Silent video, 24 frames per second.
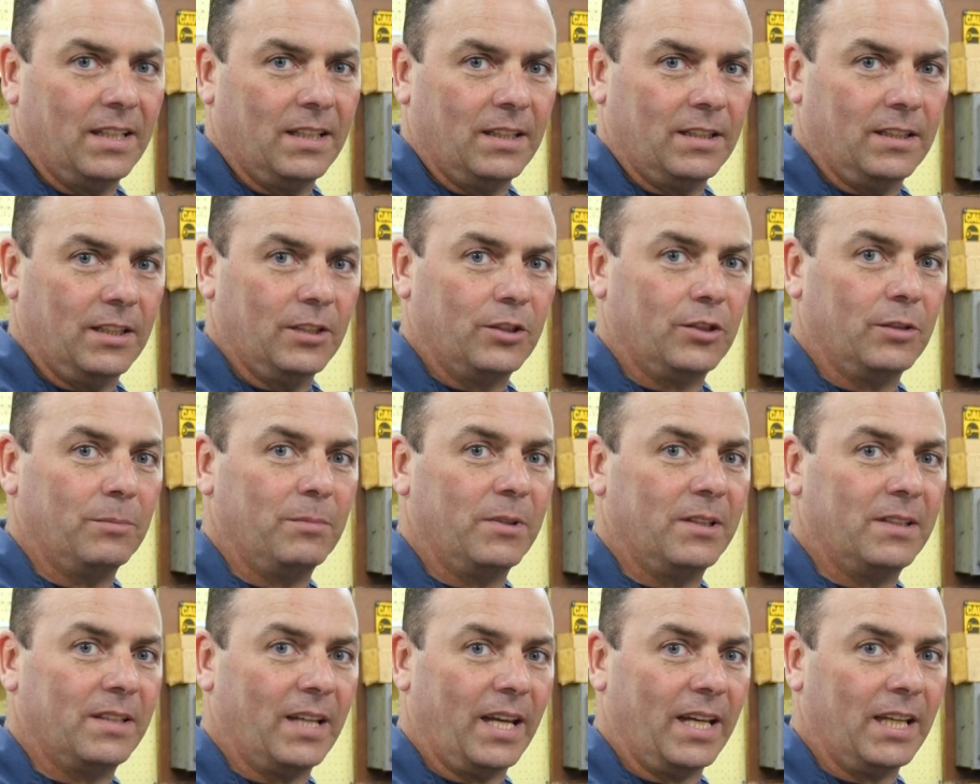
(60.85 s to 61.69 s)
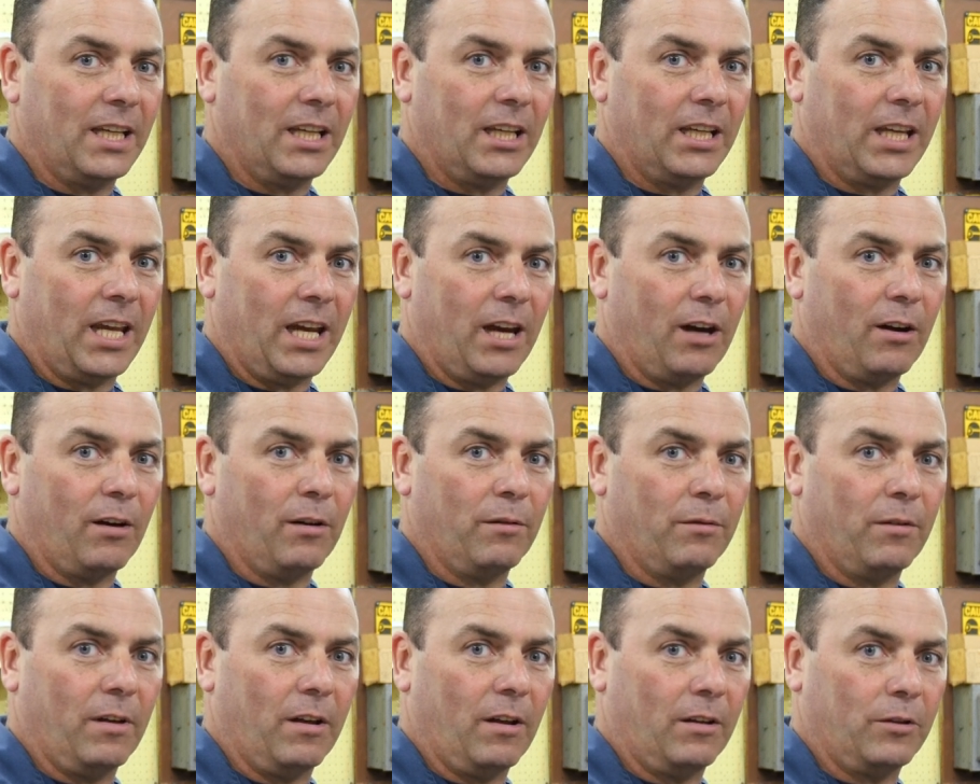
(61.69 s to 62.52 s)
This should be taken care
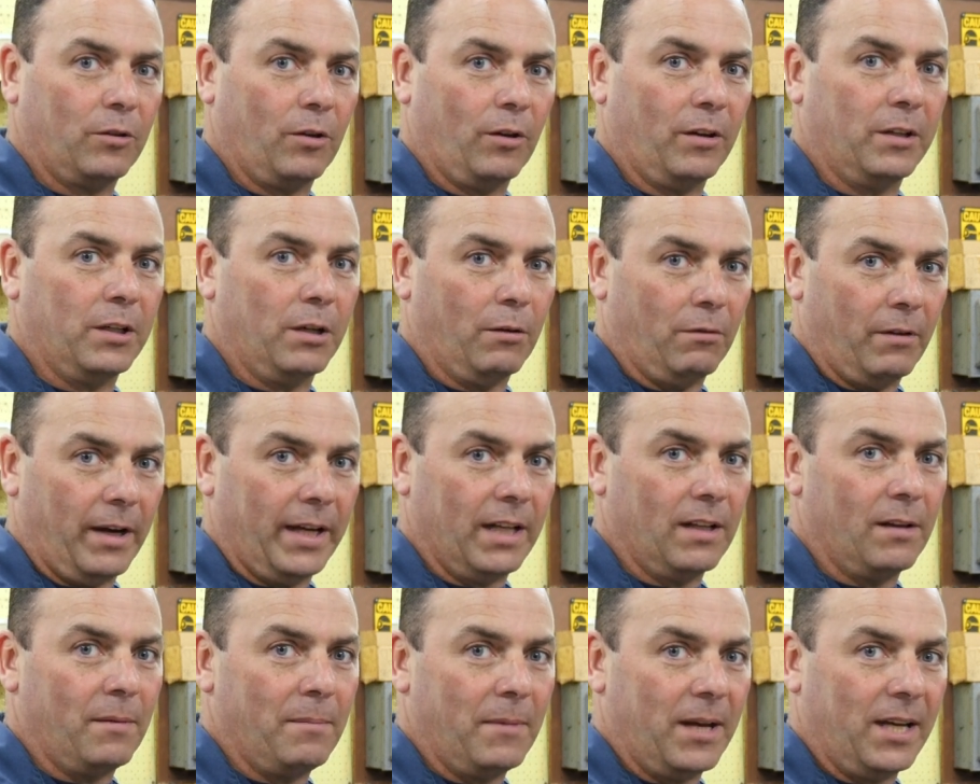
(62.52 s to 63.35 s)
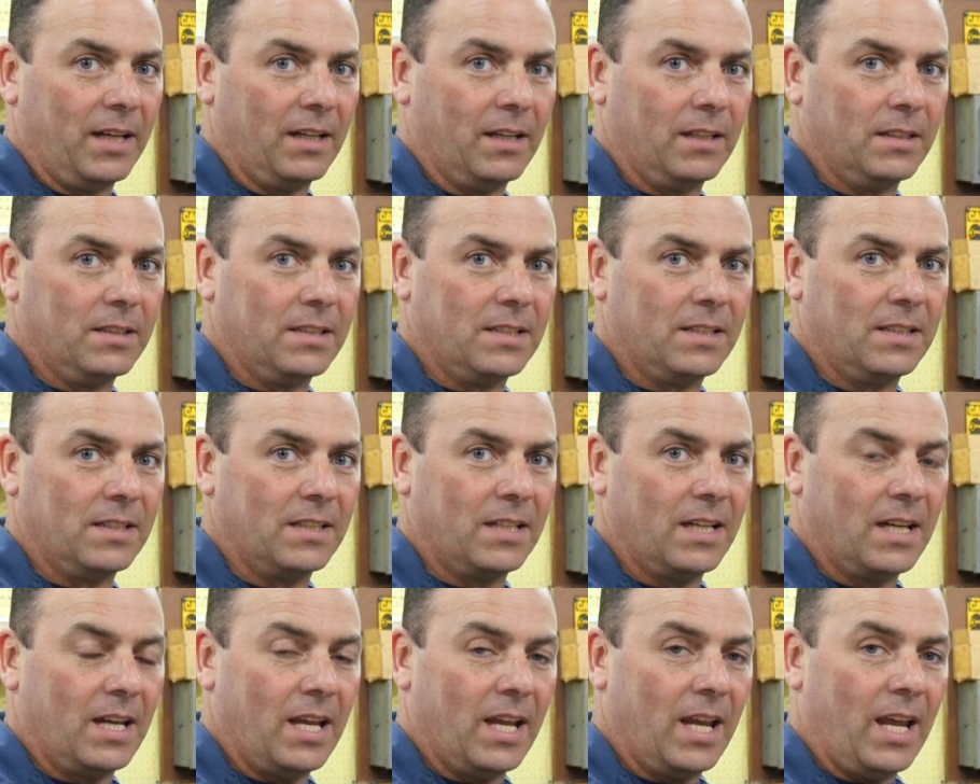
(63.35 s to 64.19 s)
of during your regular maintenance
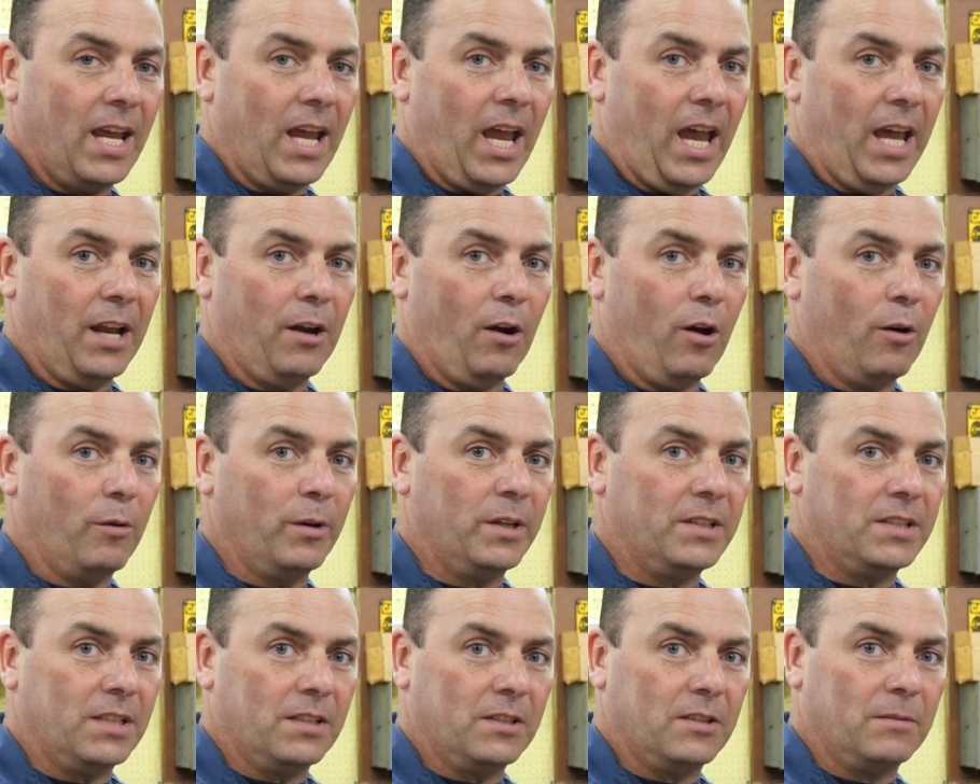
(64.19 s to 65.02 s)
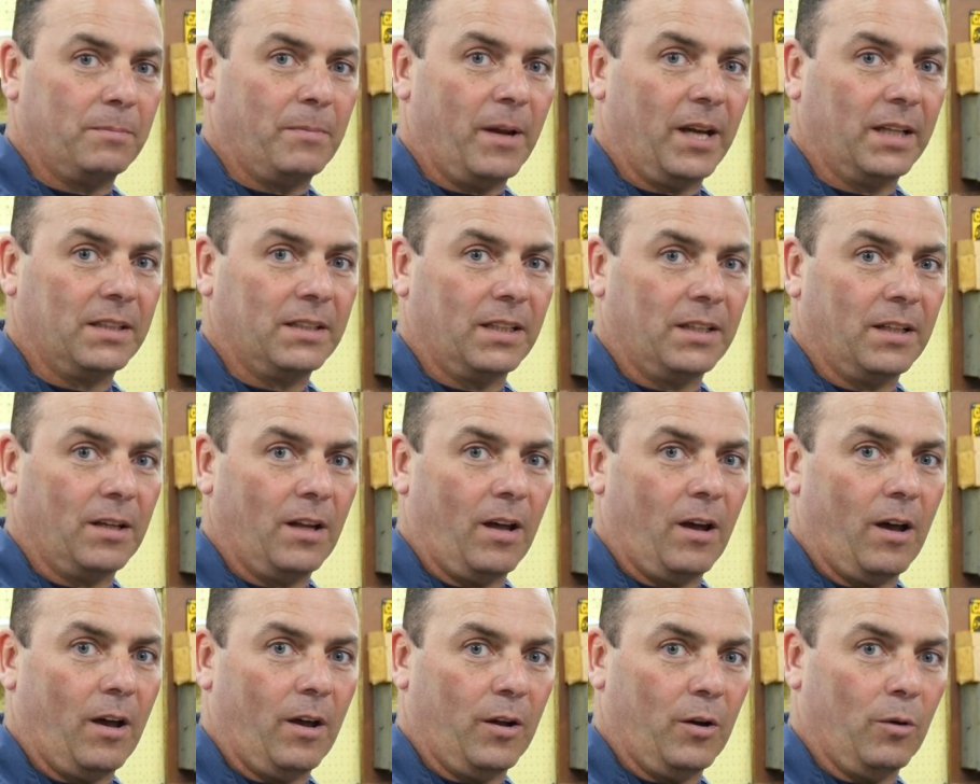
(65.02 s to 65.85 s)
and always inspect it
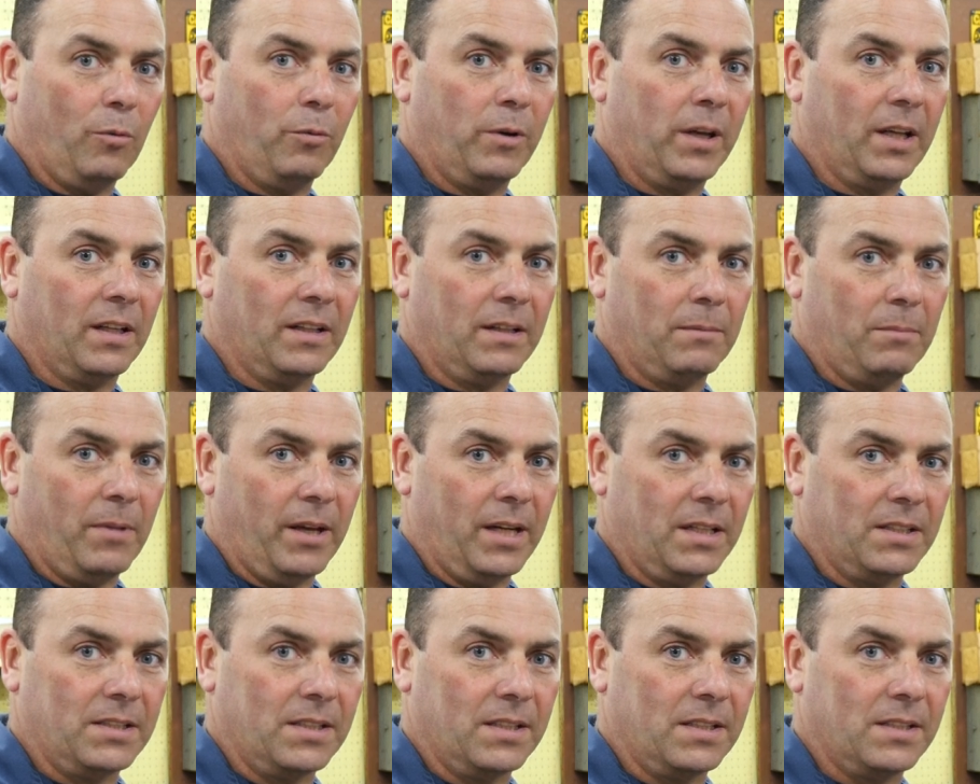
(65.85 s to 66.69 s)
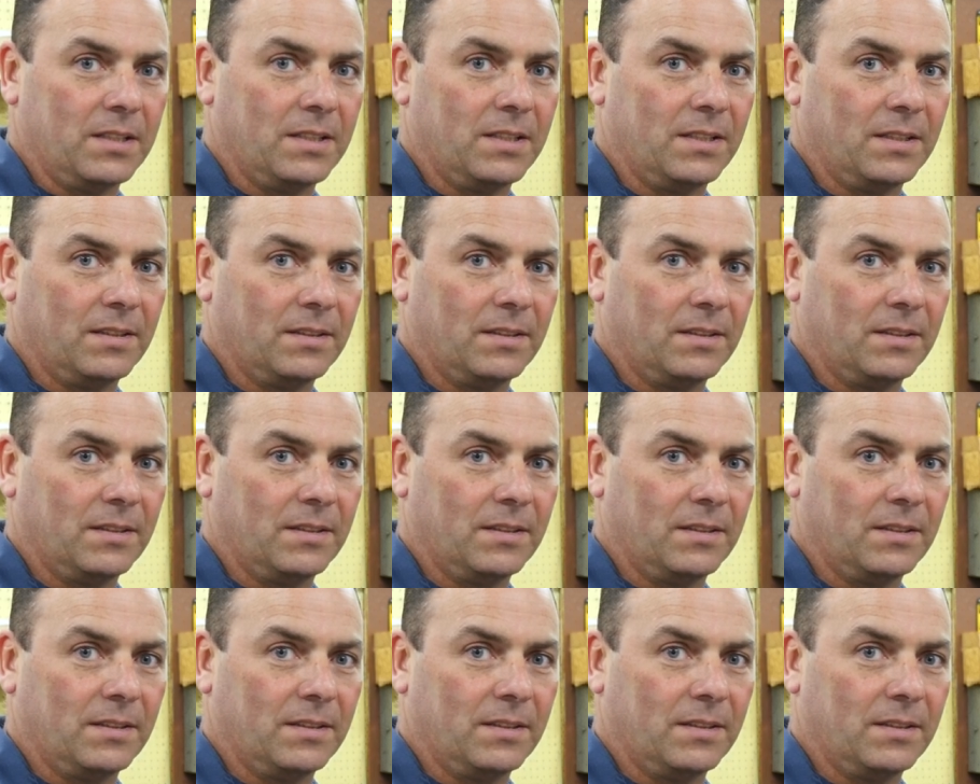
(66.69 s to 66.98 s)
on a weekly basis.